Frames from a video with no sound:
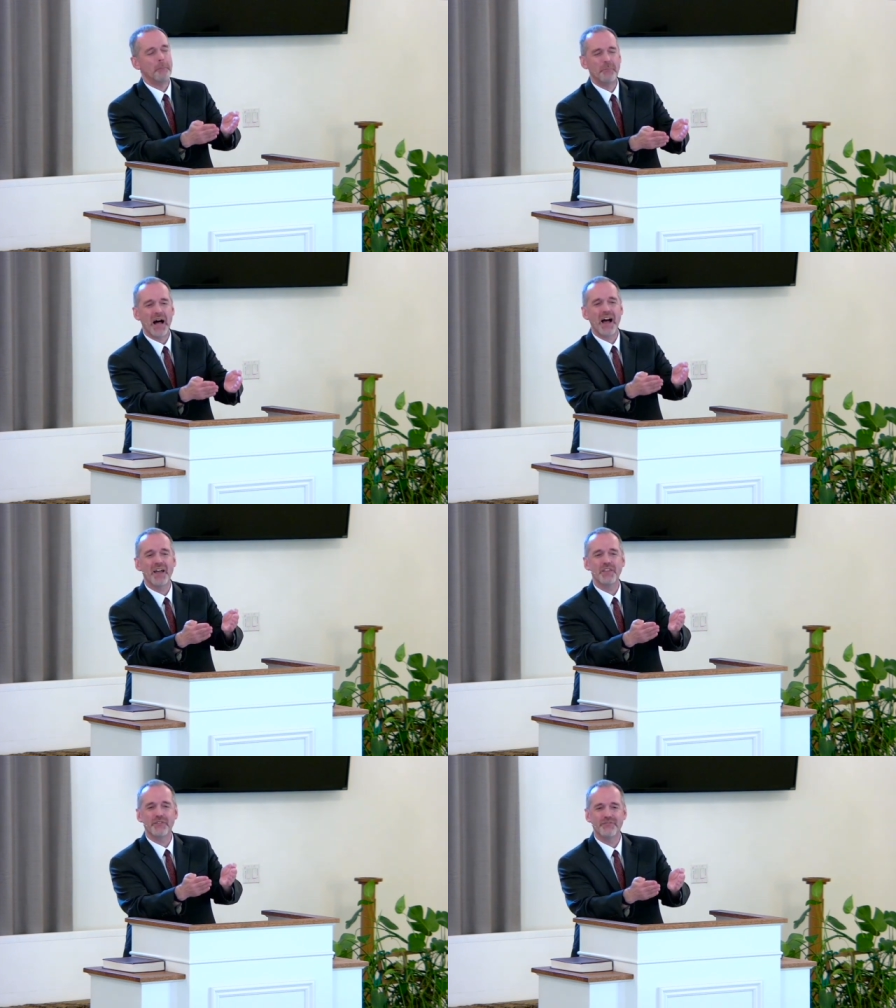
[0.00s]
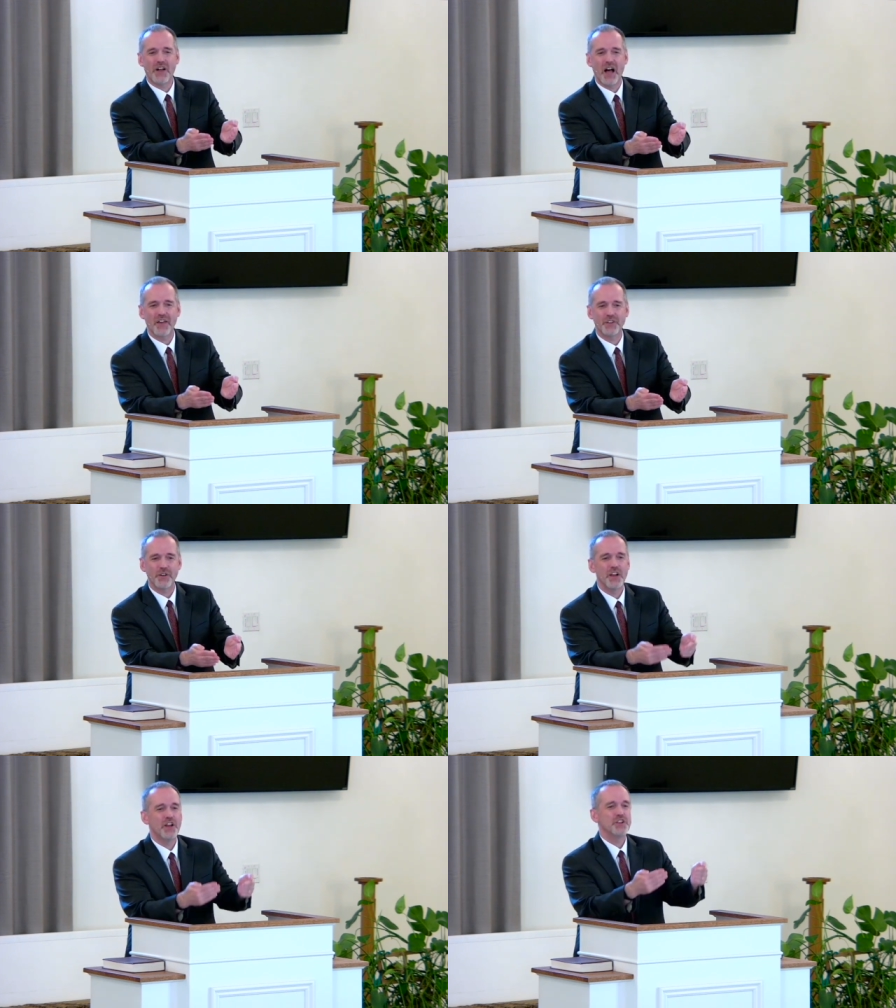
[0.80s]
by the Father
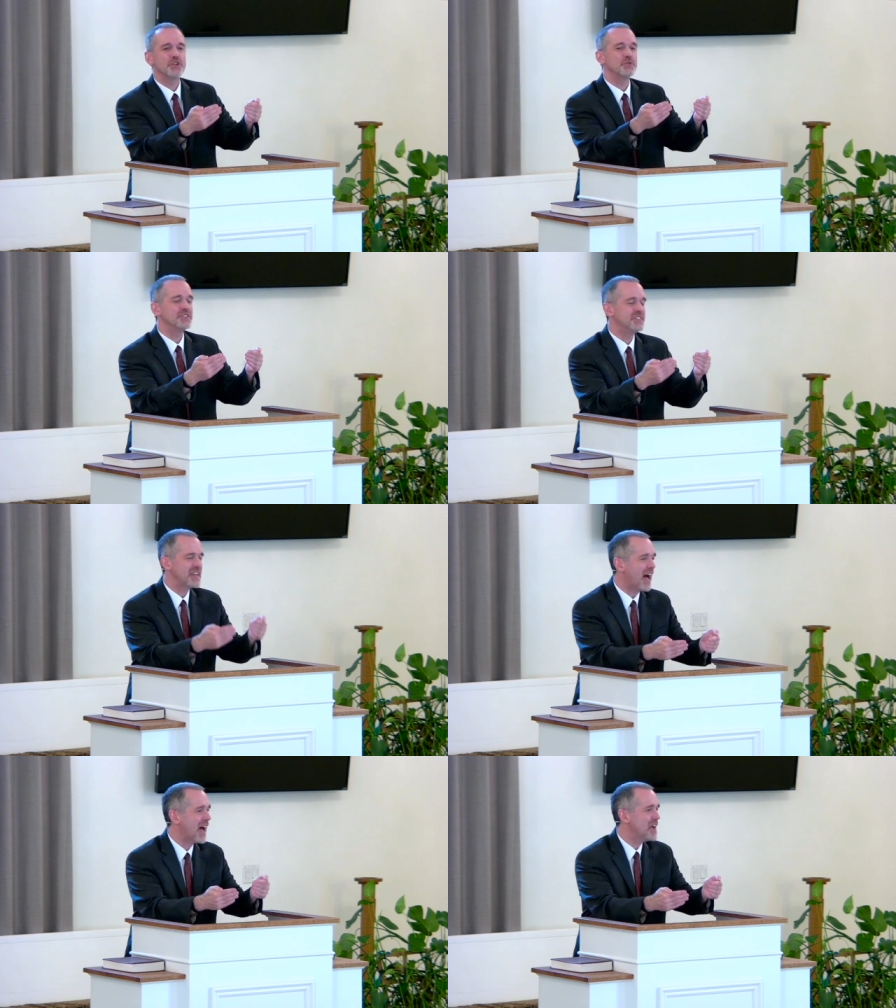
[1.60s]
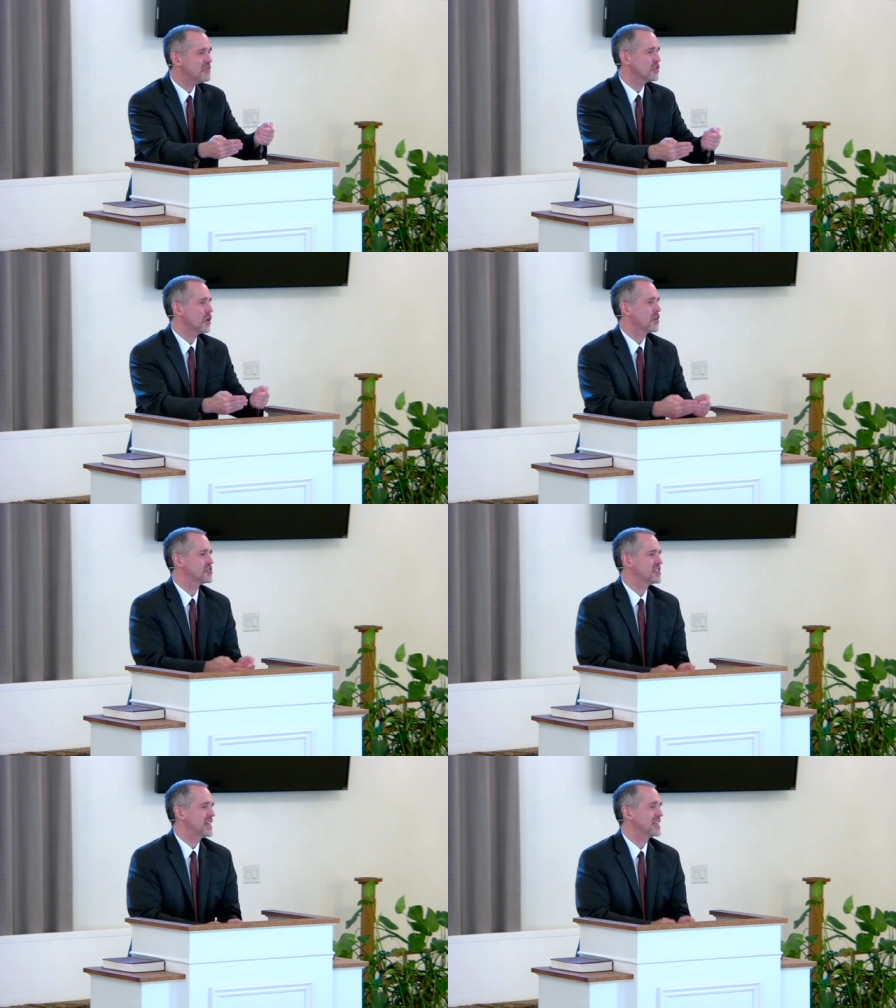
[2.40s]
to die for our
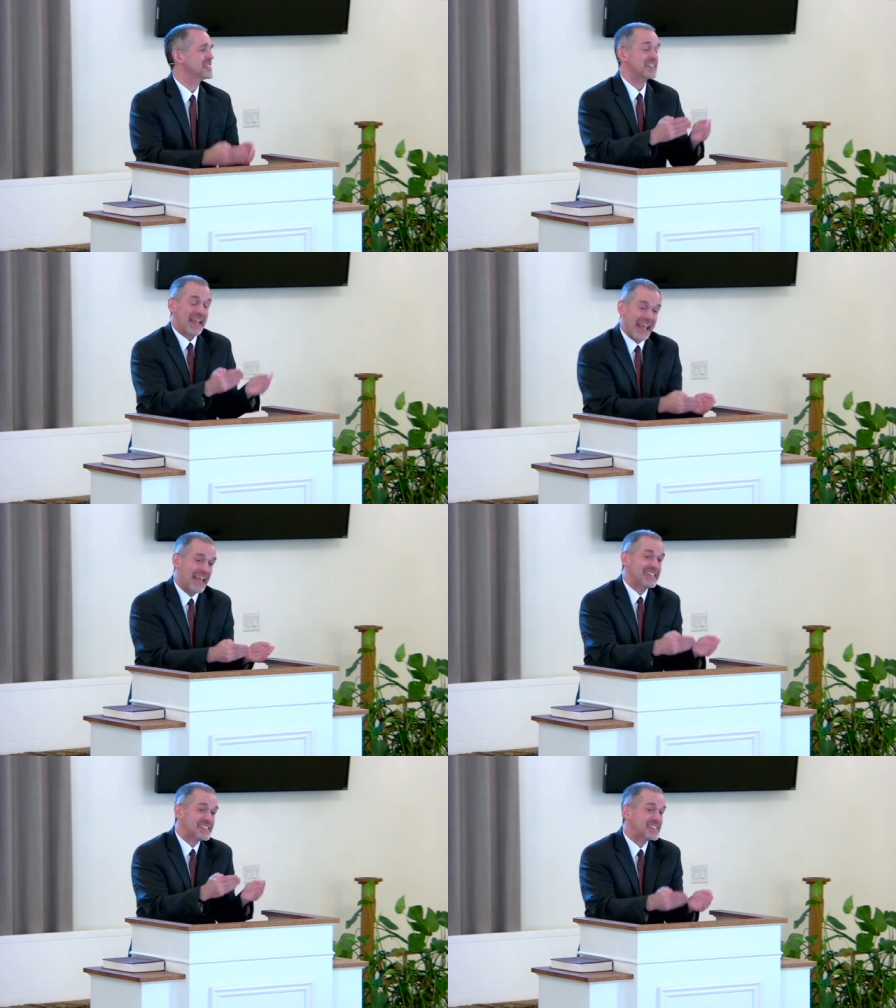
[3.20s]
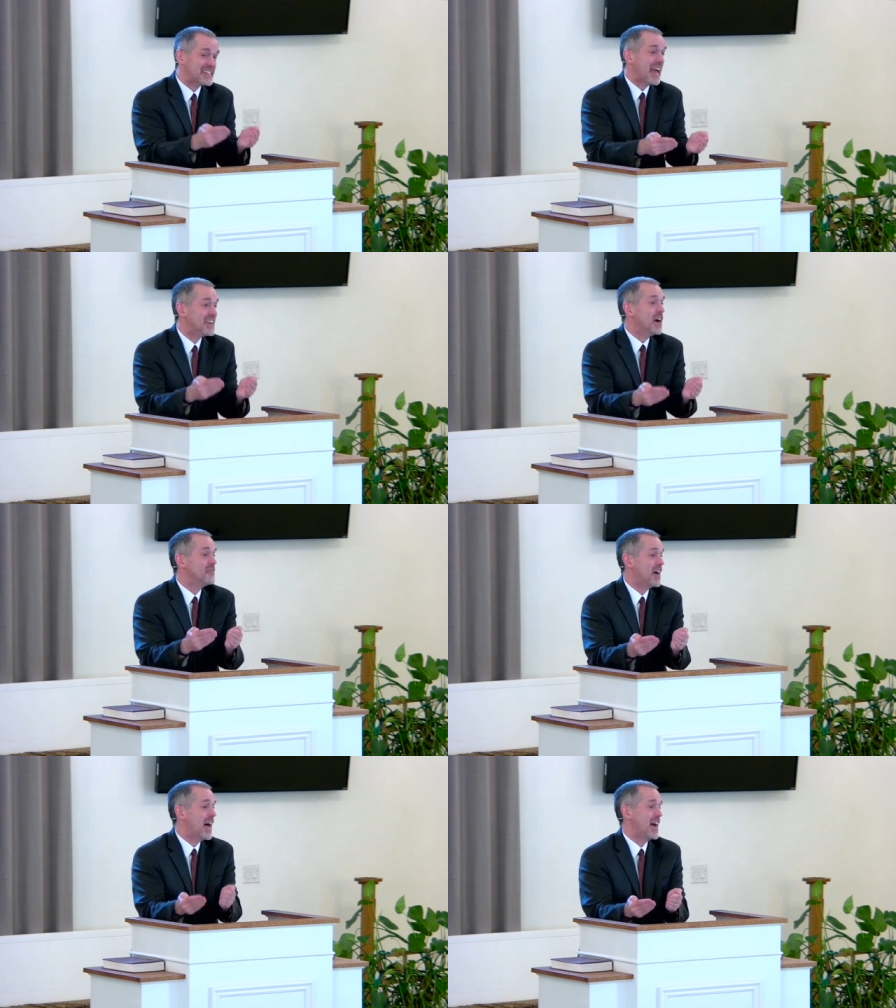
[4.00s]
sins instead
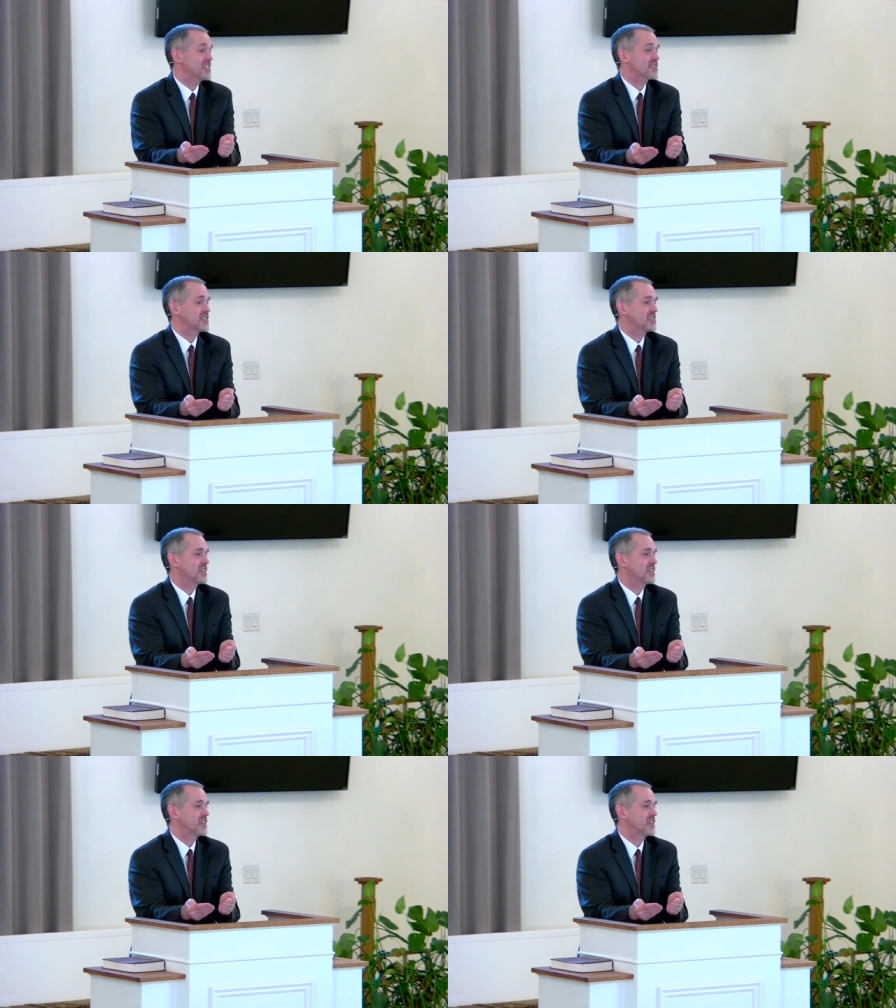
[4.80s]
of us,